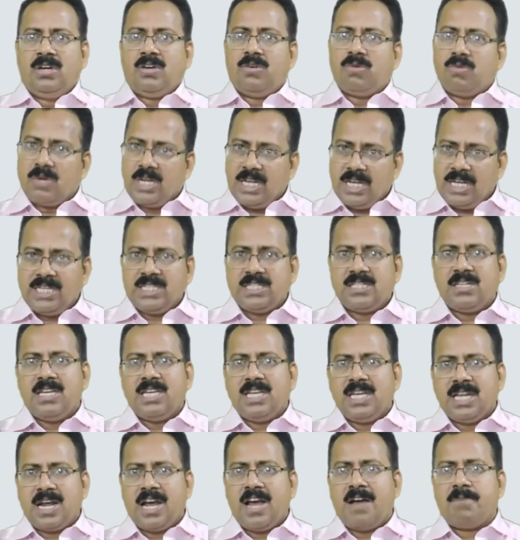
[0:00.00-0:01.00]
today is the
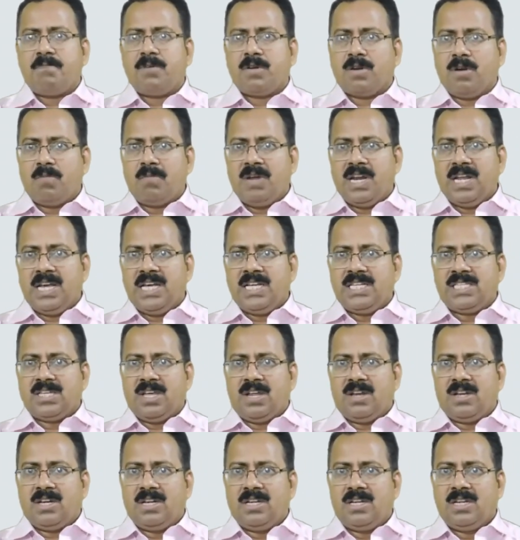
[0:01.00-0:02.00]
era of
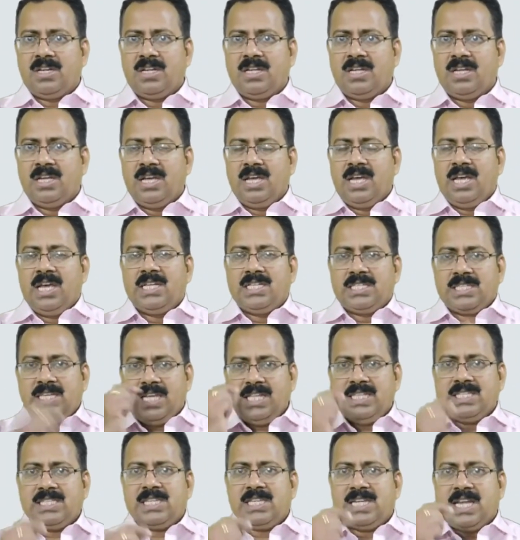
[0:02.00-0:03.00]
globalization.
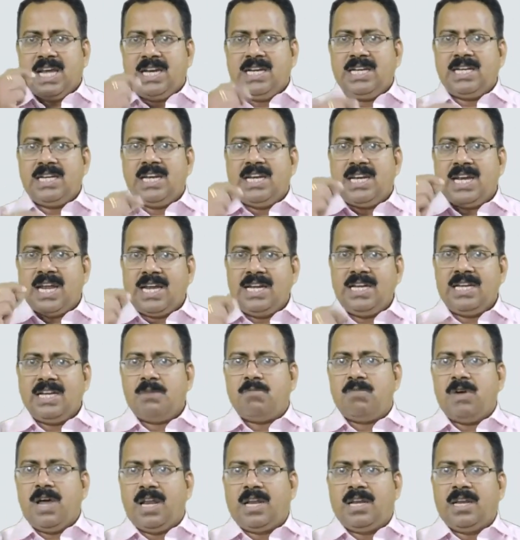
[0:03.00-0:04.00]
Since
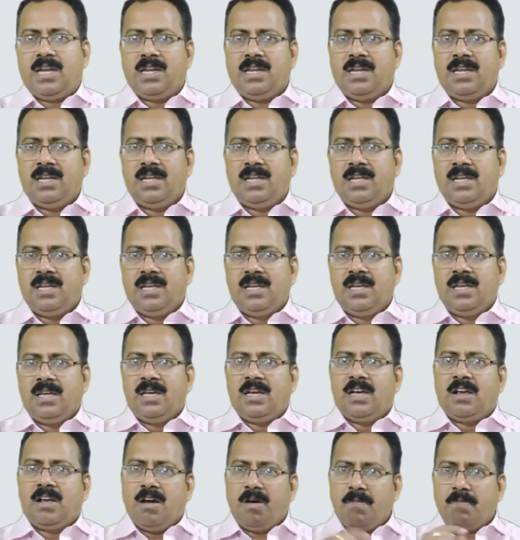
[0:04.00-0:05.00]
1991,
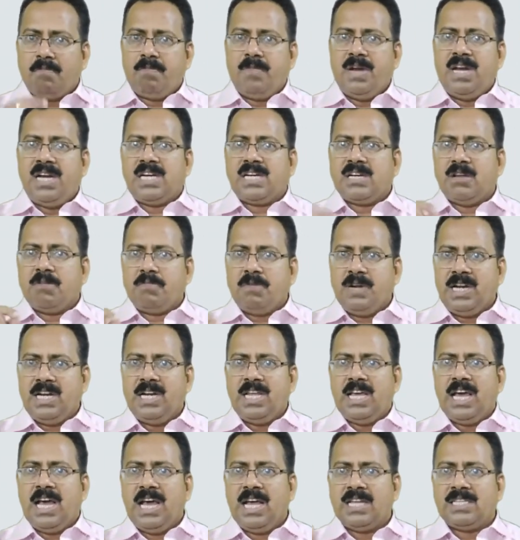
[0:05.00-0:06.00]
Government of
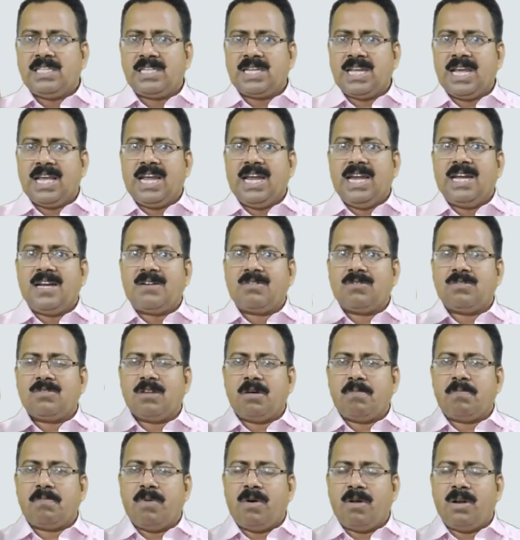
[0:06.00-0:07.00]
India has taken to
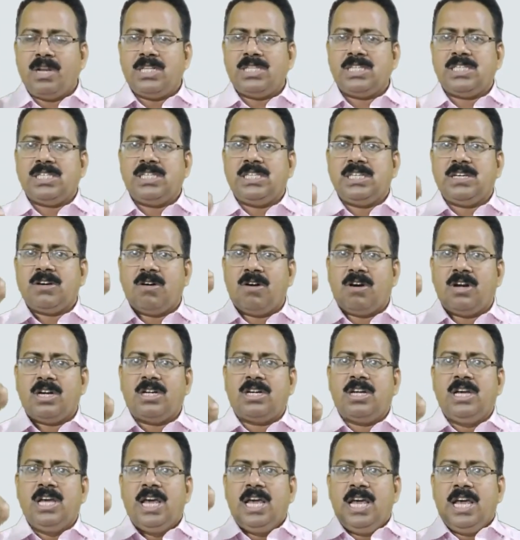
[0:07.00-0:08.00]
the policy
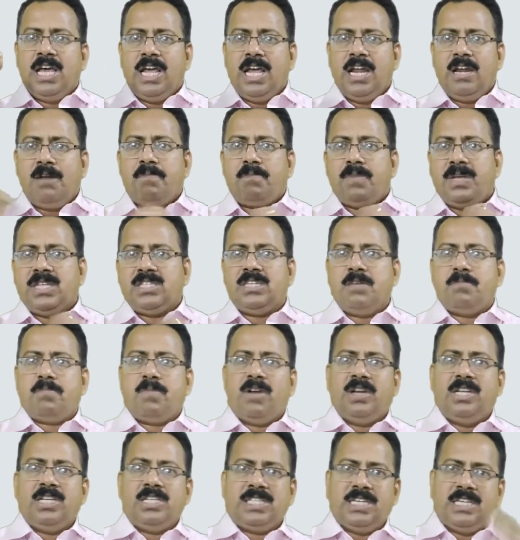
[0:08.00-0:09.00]
called LPG
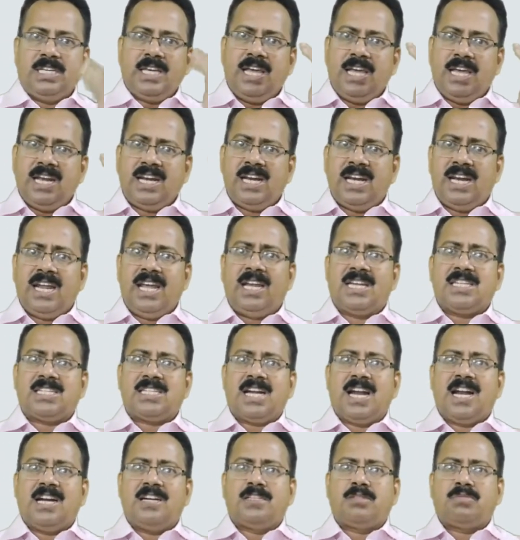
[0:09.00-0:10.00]
policy. L
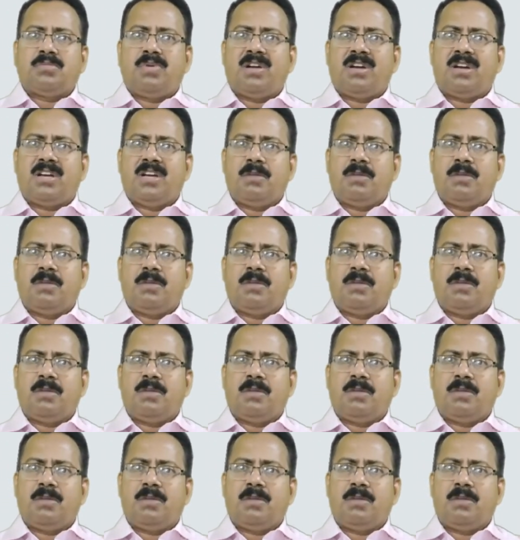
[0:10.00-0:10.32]
stands for